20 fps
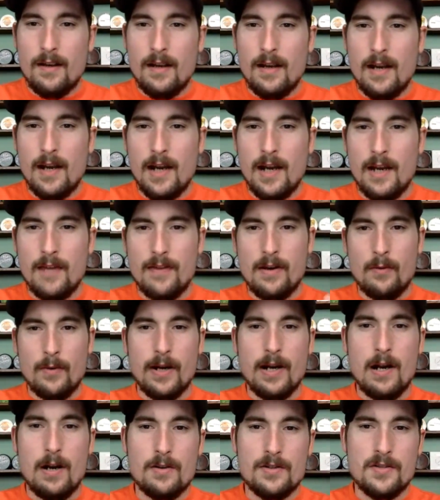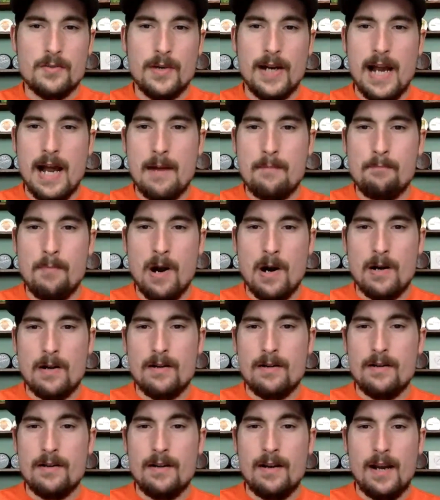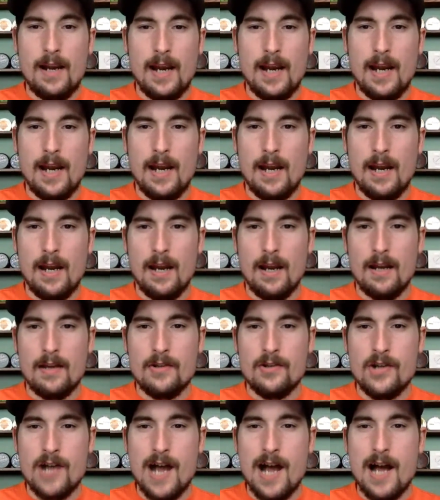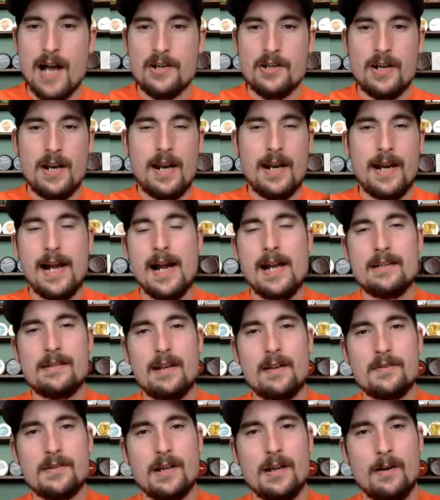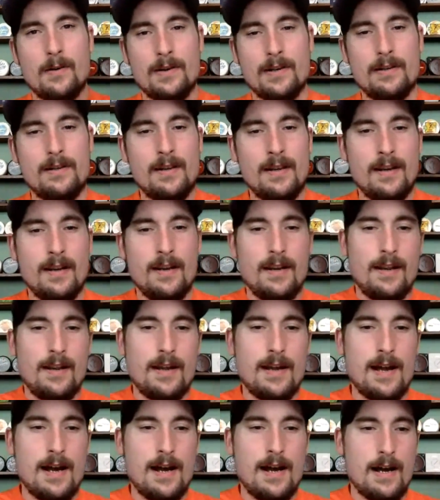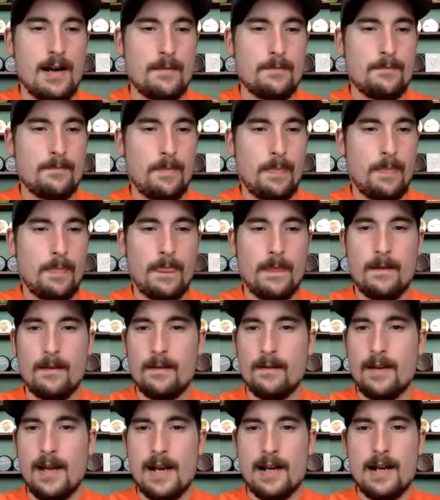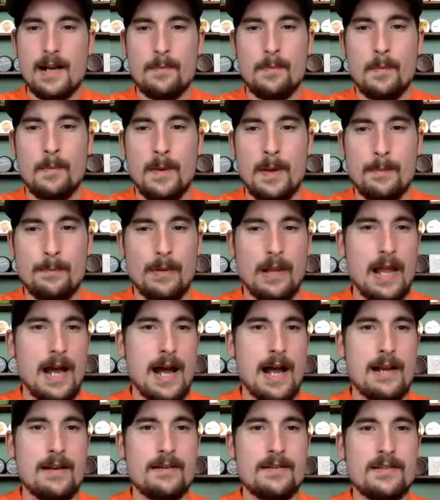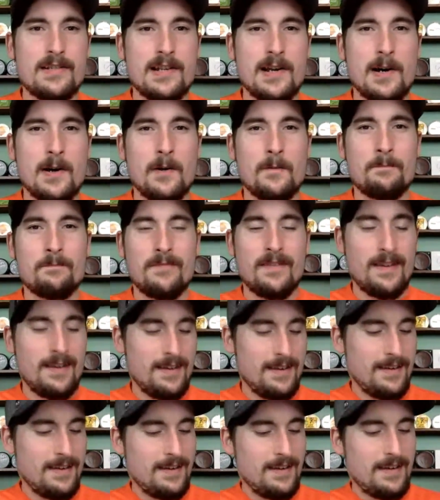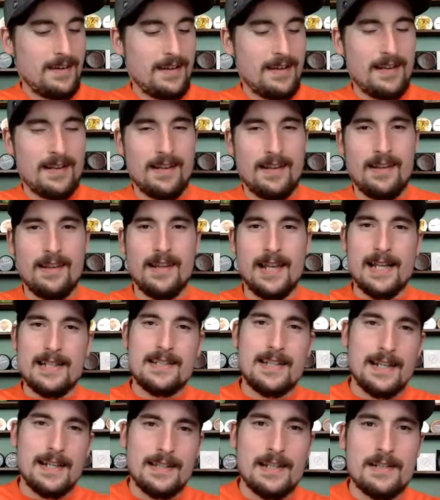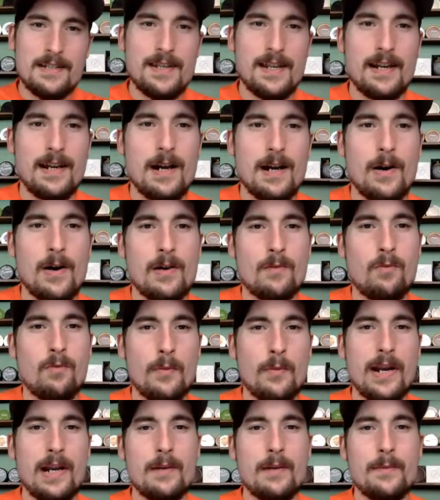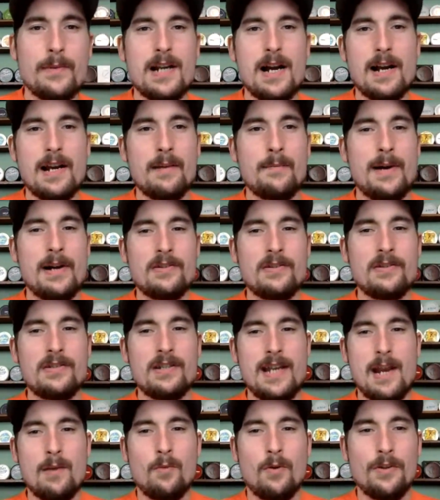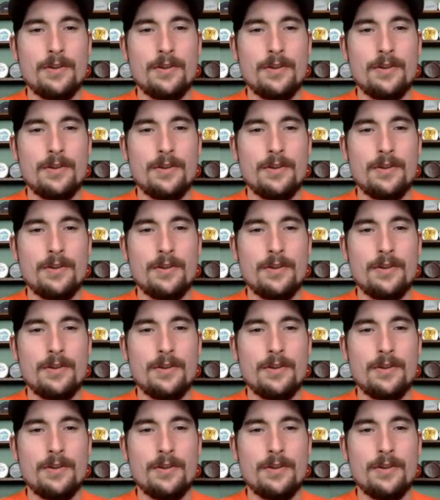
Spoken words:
And there we go. So we got Martin and Josh. Hey guys, how's it going? Got a couple people on, so let's get this thing going. What are we going to be talking about today?